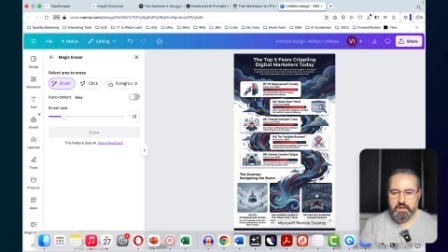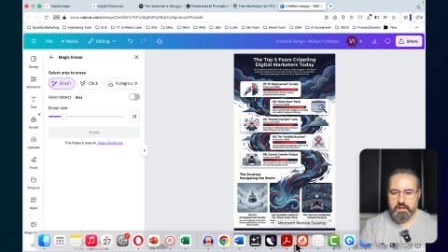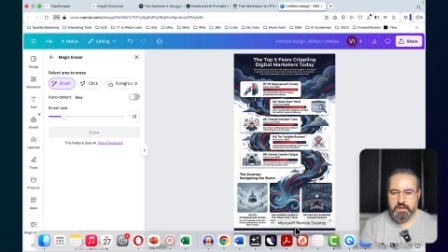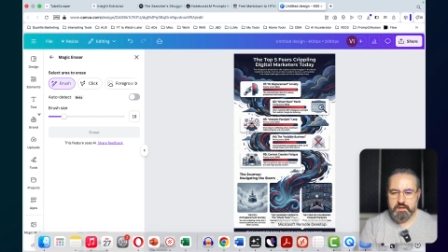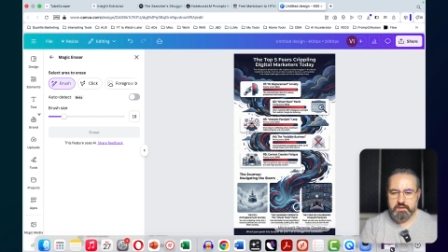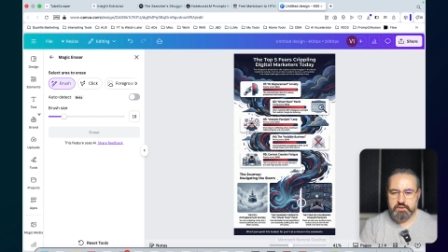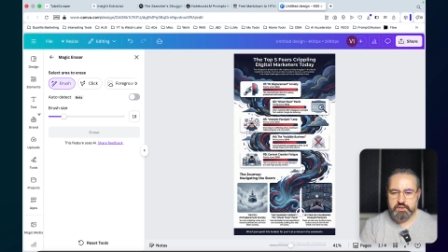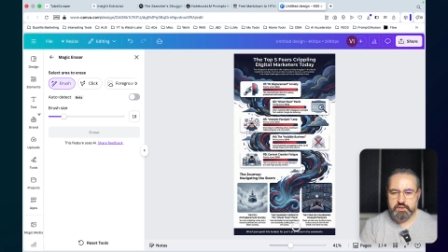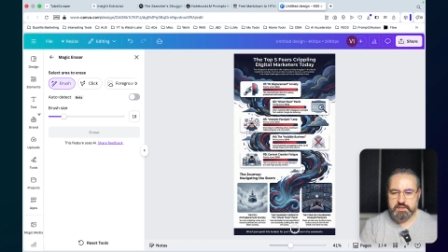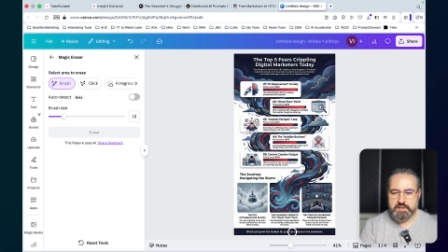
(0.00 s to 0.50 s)

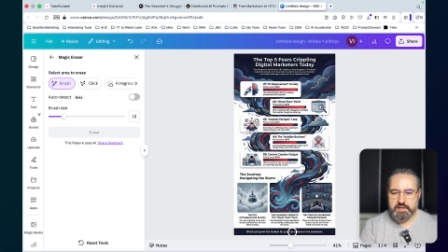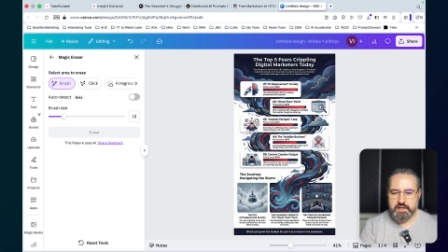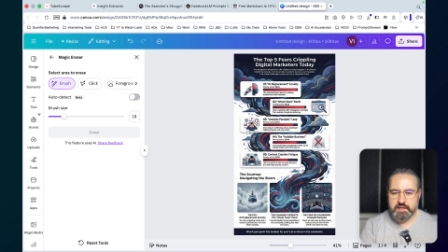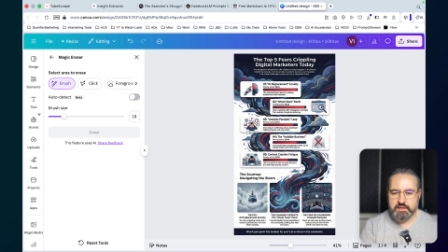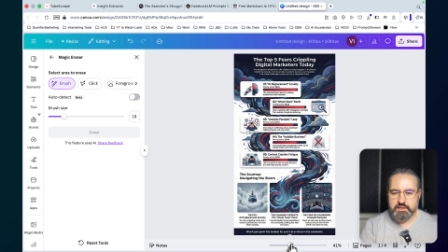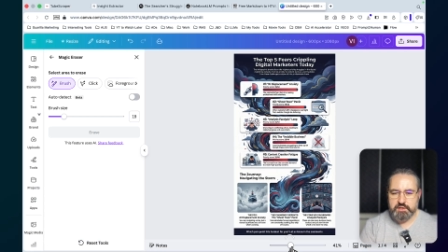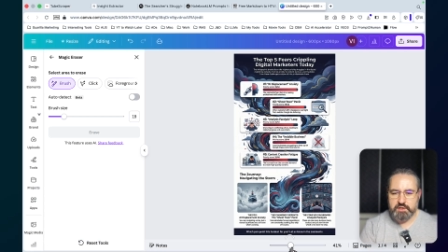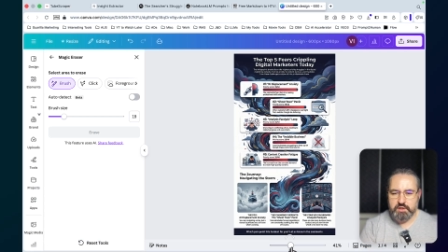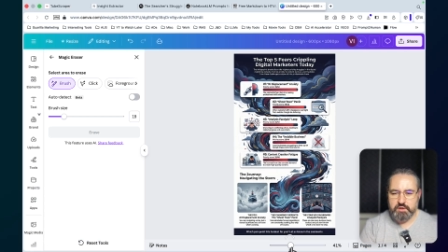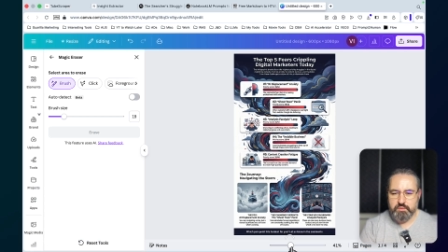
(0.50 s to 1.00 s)
And just like
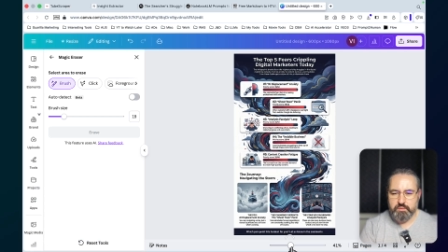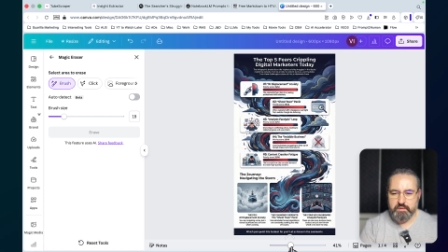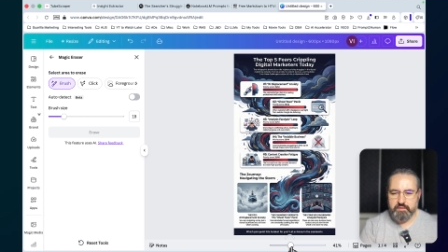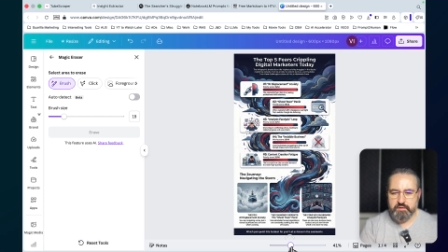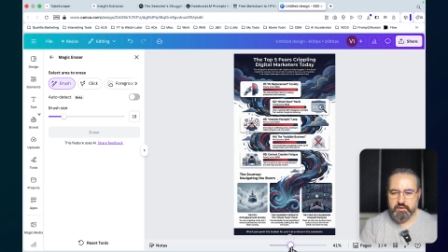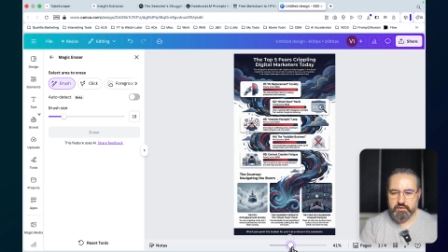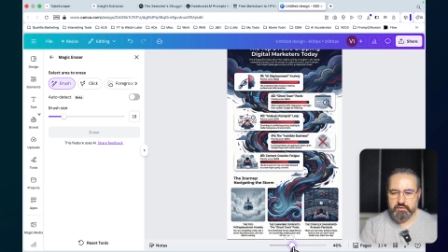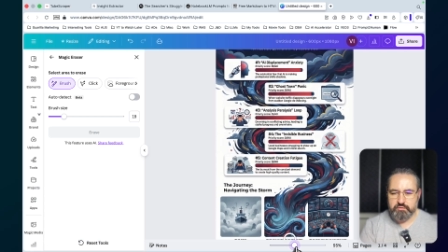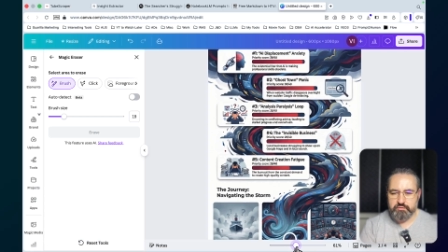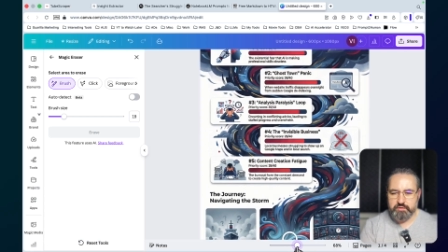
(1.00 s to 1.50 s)
so, we've
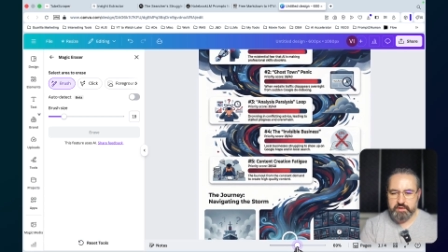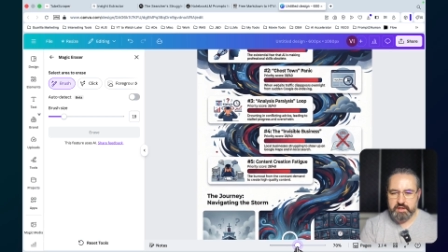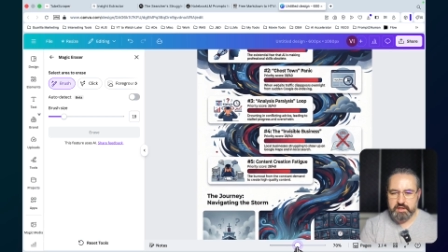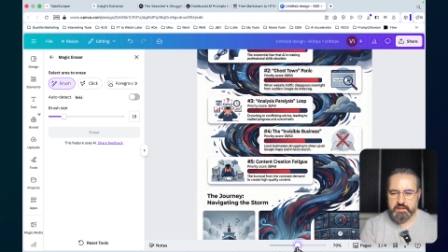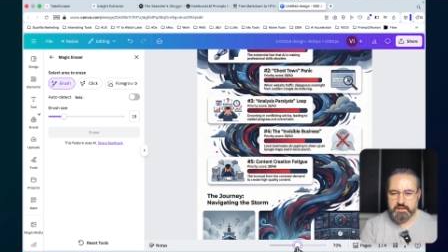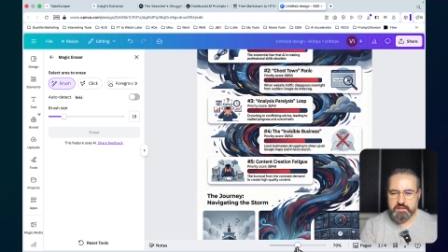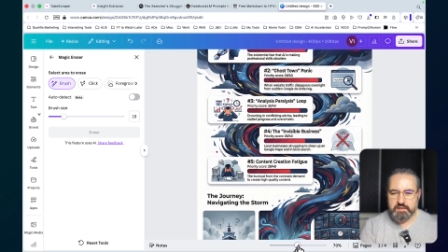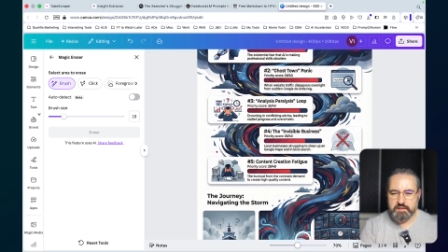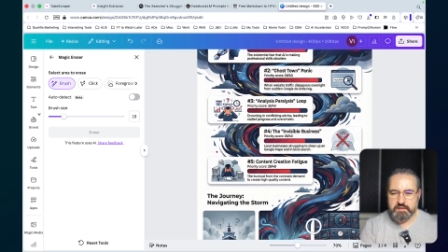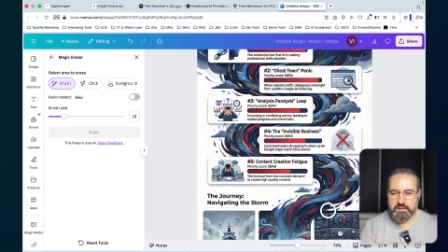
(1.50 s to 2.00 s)
got to
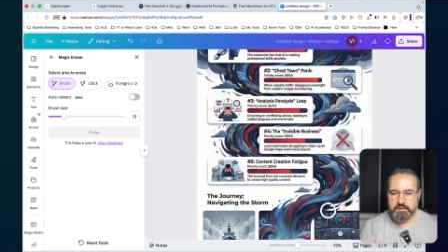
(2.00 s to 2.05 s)
read